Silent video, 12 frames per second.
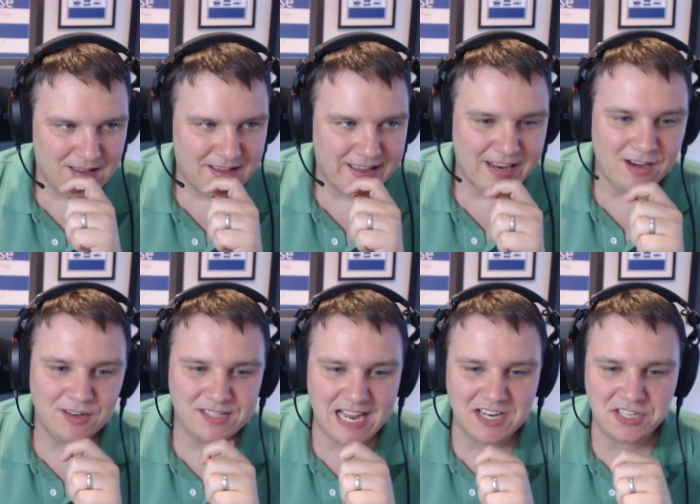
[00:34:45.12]
He
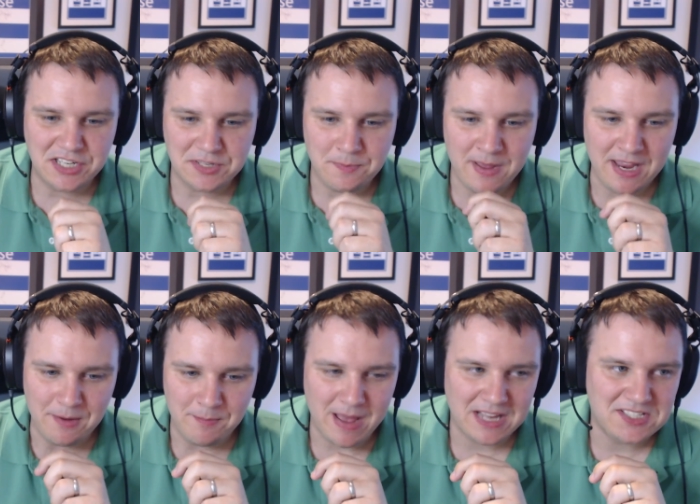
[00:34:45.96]
looks actually, to me,
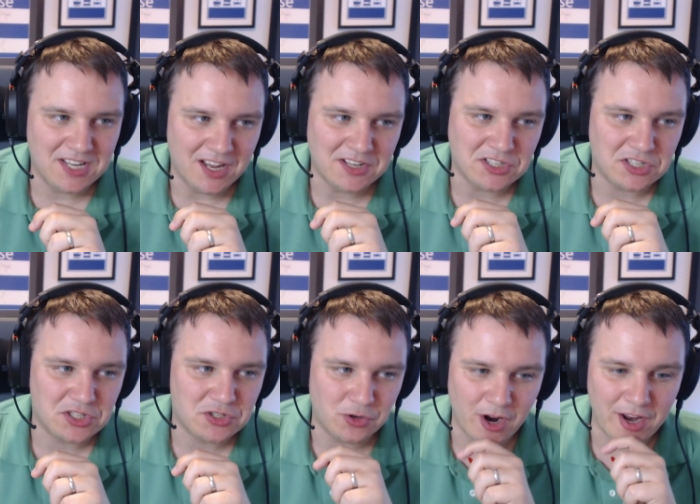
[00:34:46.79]
better as a
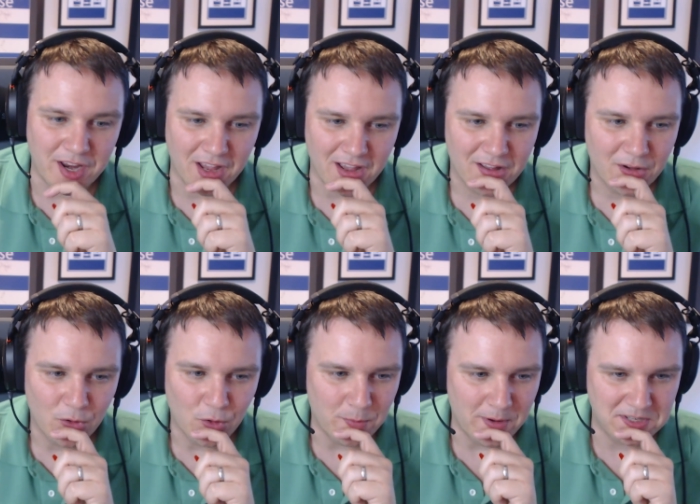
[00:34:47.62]
striker,
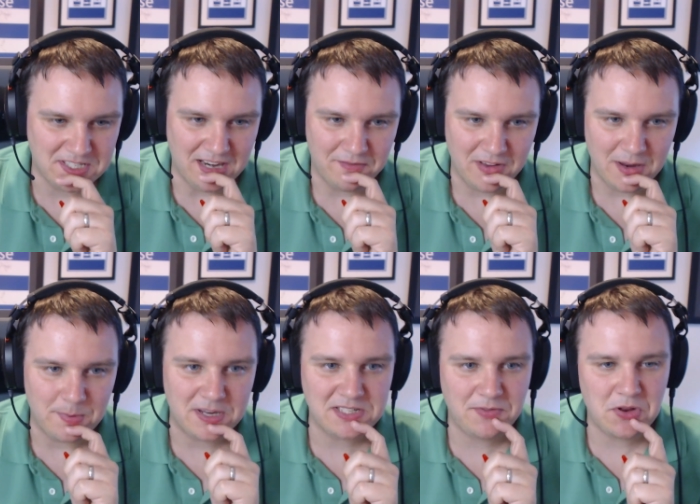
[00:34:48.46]
almost, Ingve,
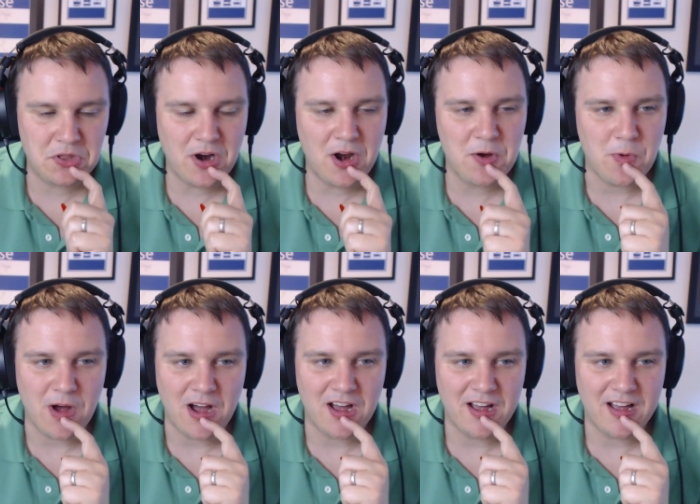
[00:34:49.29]
because if you throw
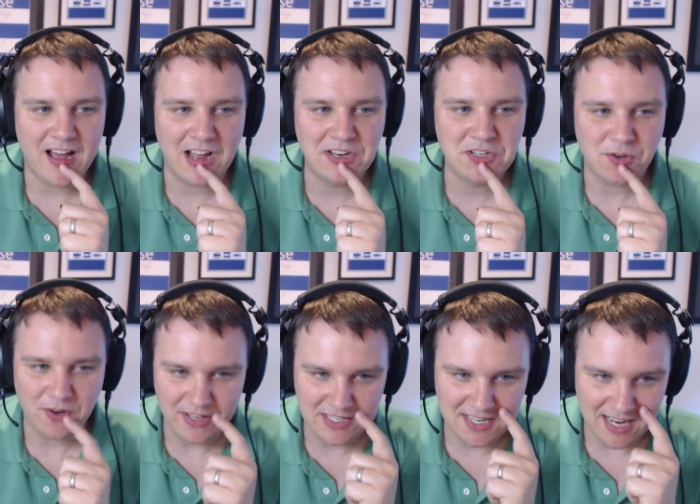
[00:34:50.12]
Hunter
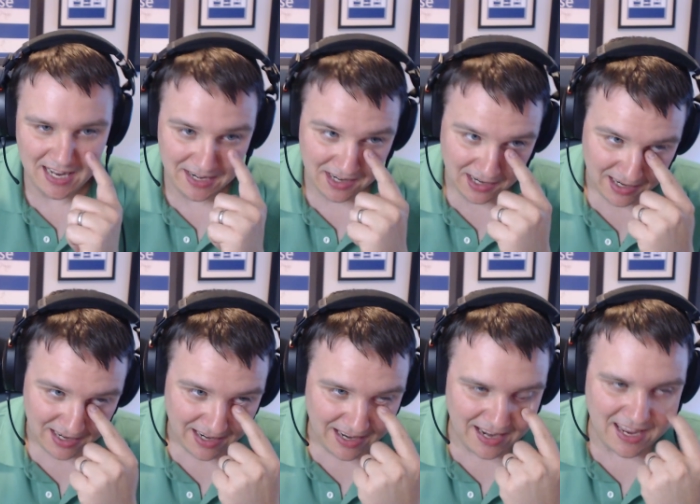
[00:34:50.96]
on this card,
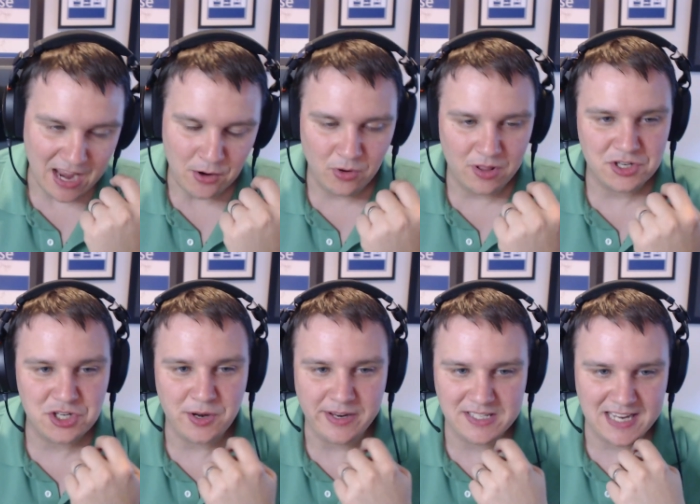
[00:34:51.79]
Again, all of the
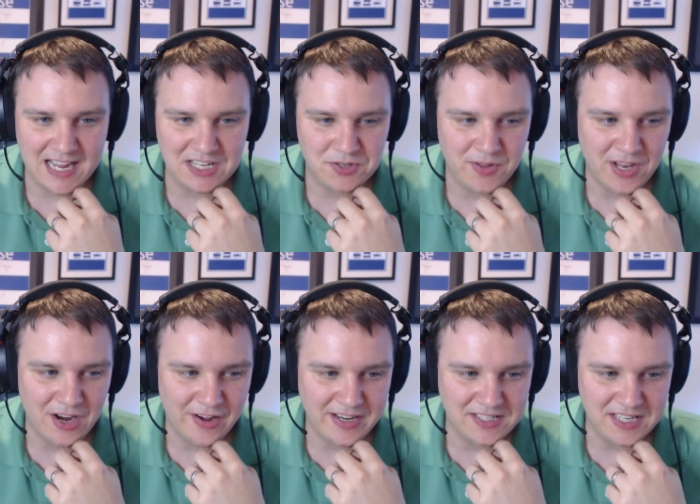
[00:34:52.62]
shooting stats are in the
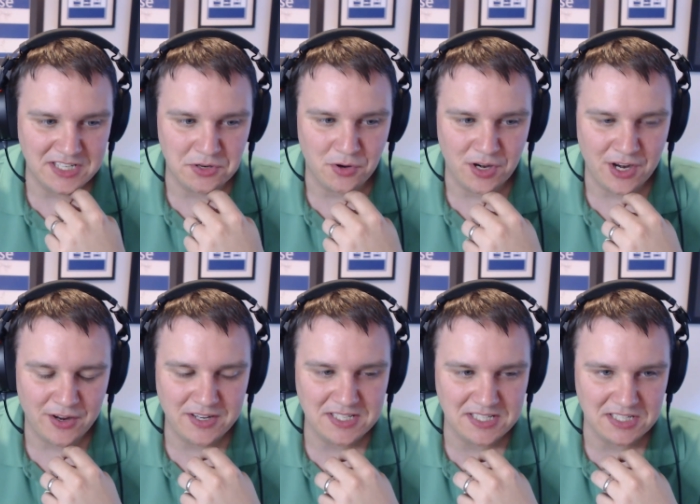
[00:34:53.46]
90s. You've got
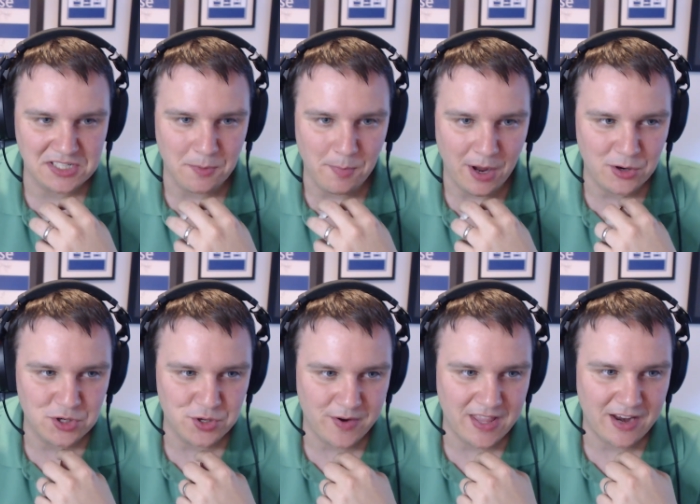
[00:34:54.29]
96
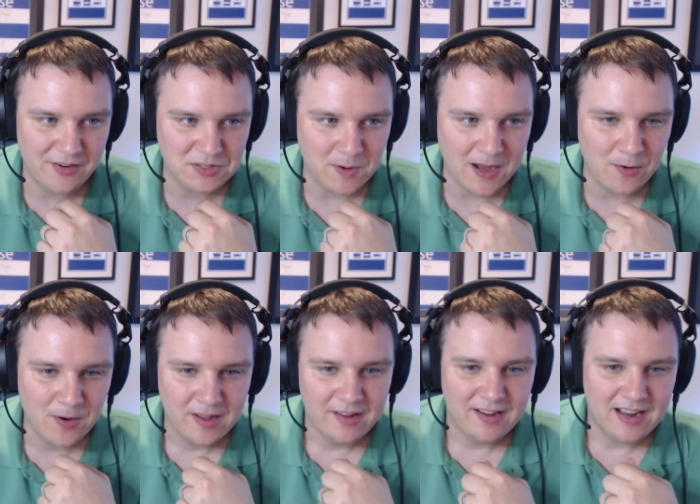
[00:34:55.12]
composure in there as well.
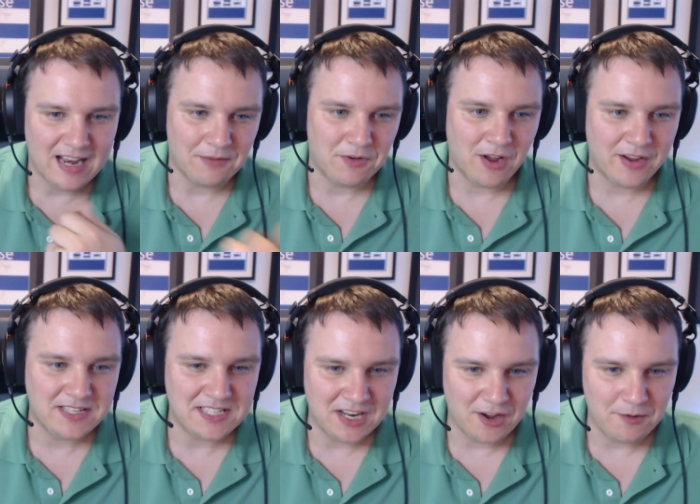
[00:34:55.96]
He'll have
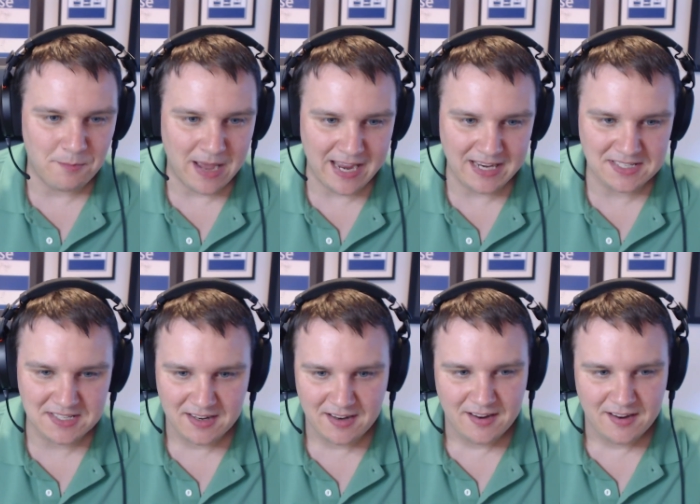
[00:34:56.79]
99 pace.